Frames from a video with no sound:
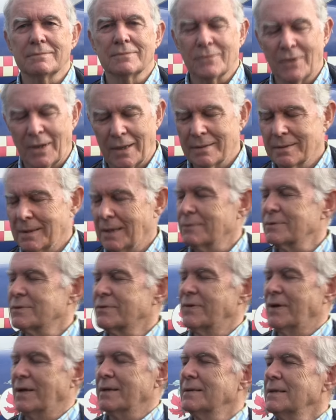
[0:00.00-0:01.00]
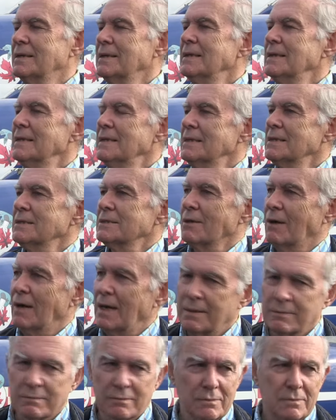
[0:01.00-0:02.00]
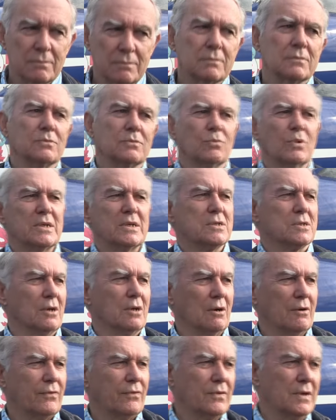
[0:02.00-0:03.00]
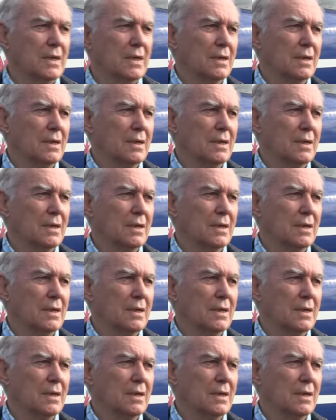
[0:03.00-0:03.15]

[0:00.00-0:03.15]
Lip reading: Yeah, that was fine. So I whizzed off,